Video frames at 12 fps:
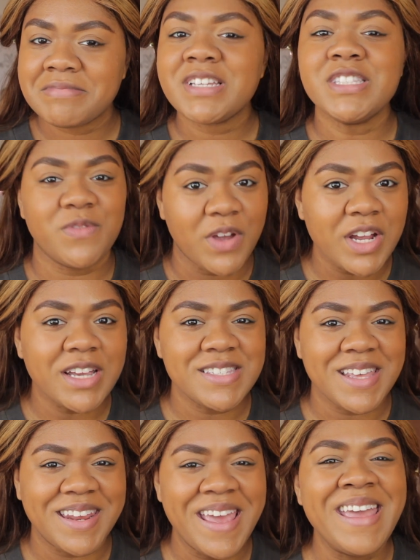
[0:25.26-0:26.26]
it's very
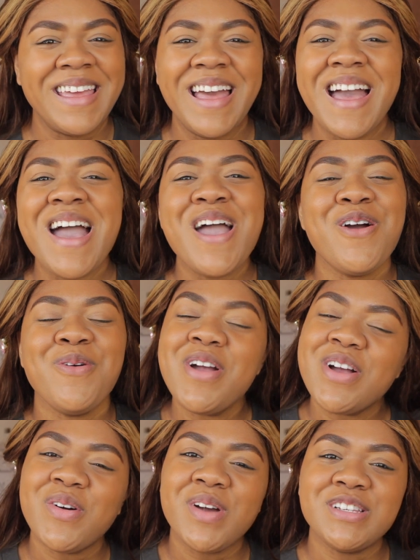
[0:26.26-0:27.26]
exciting.
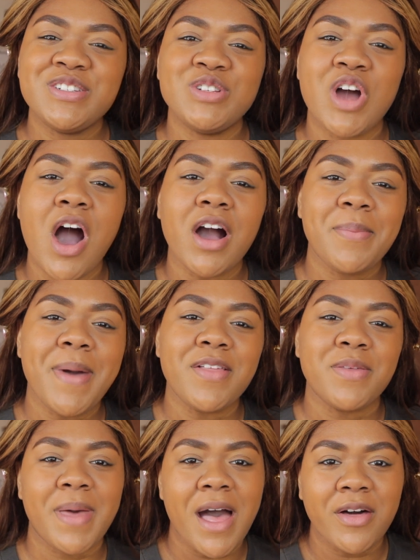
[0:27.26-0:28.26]
We're going to talk
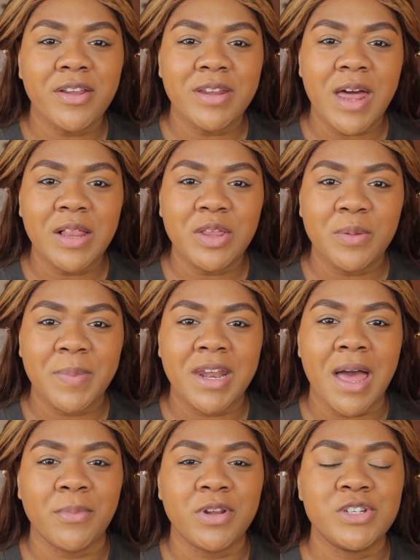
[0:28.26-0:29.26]
about the palette a little bit.
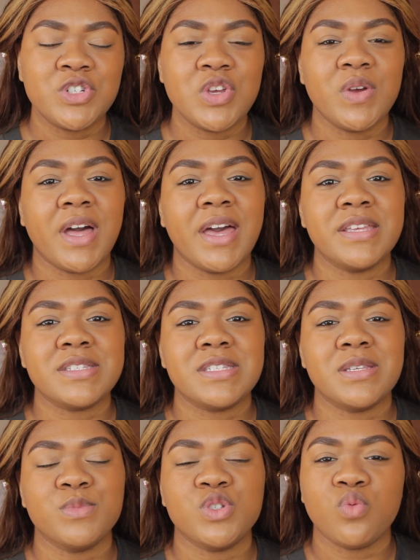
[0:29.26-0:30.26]
I'm going to show you guys
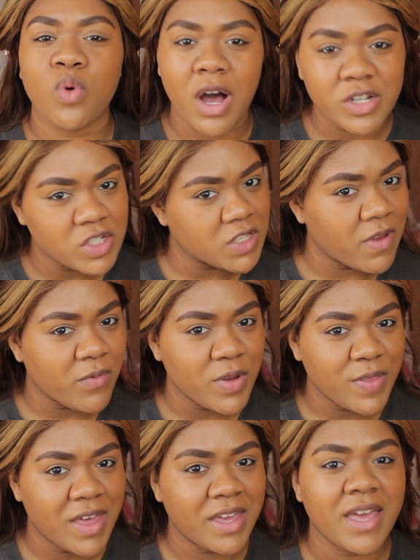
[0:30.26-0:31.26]
some swatches of
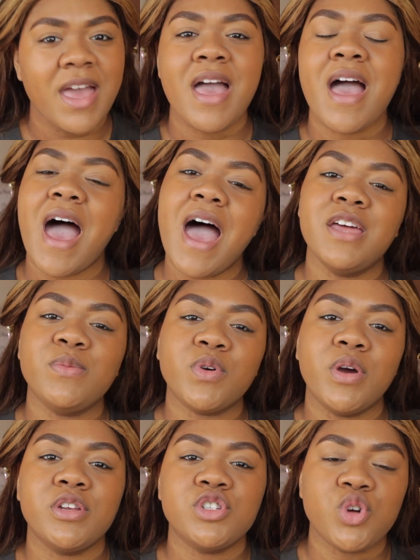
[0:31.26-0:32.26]
everything, and we're
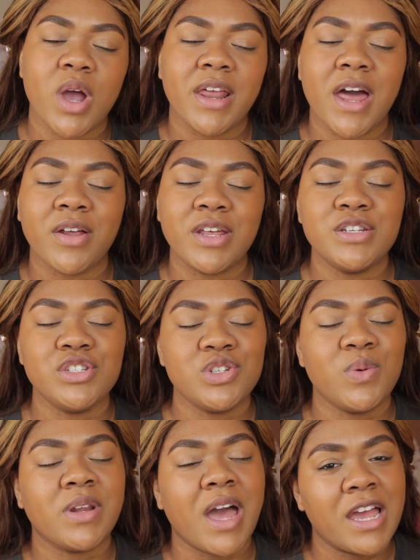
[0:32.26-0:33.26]
going to try it out and
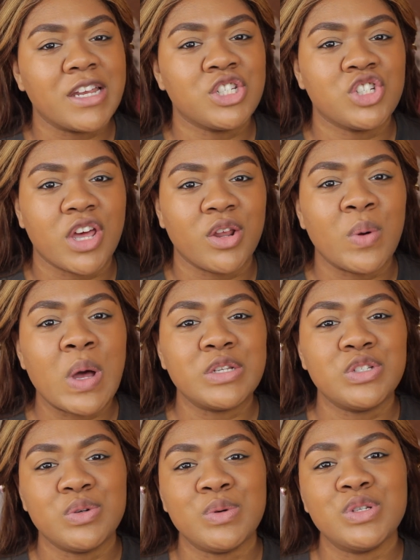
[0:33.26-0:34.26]
do an eyeshadow
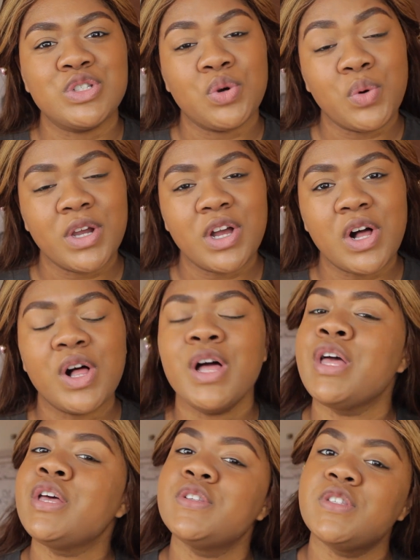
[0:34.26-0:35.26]
tutorial.
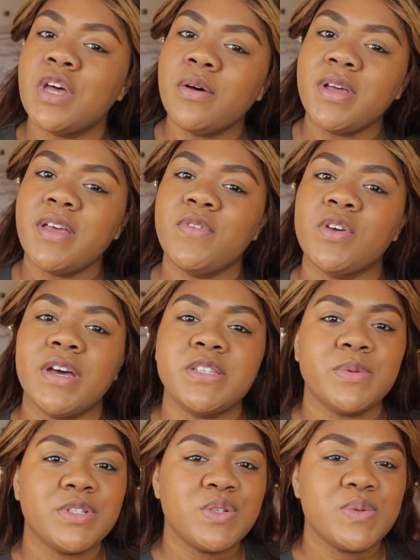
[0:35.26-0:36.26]
So if you guys
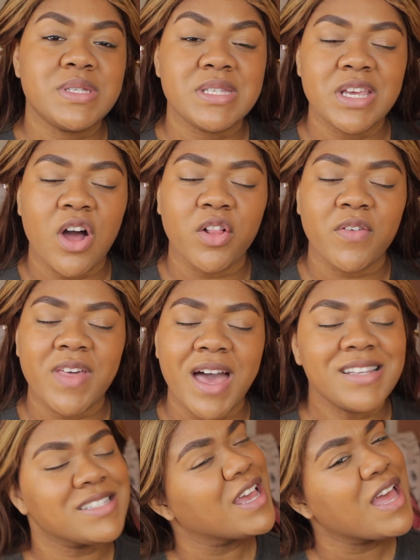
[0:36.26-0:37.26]
want to see all of
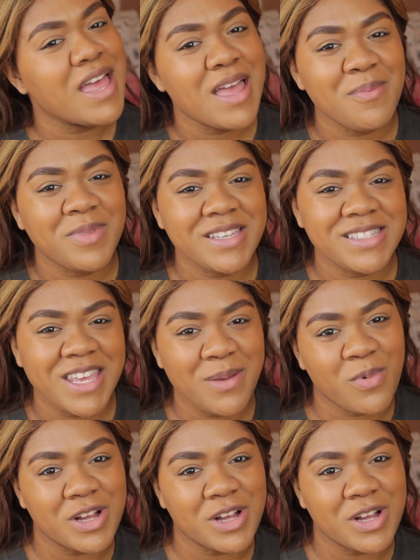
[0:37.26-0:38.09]
that, please keep